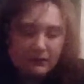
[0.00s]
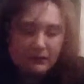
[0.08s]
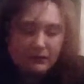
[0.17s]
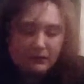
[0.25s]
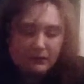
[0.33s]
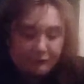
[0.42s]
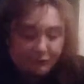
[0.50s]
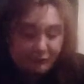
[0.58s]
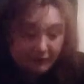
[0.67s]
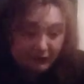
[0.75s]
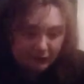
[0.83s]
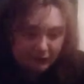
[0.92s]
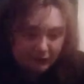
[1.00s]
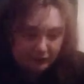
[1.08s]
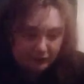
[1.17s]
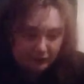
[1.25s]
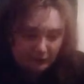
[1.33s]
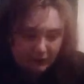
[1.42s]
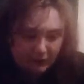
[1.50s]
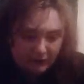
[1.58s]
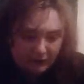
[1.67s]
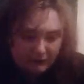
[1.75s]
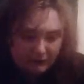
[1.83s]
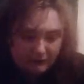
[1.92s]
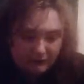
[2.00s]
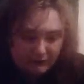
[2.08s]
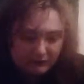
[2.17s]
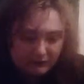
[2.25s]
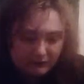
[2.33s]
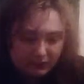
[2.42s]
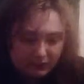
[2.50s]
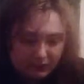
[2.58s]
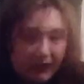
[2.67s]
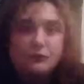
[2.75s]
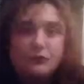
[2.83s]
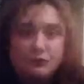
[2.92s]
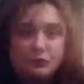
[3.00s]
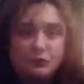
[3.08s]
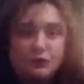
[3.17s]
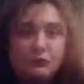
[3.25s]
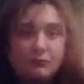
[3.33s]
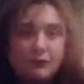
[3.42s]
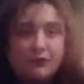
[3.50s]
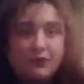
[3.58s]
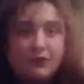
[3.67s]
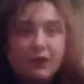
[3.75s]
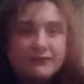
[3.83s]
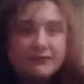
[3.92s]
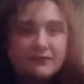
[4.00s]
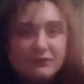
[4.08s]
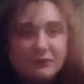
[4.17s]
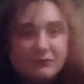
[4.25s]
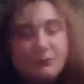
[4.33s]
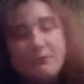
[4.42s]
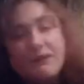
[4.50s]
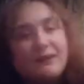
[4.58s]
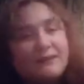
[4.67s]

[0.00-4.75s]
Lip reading: feel what, or I couldn't do what the artist does. 1 minute.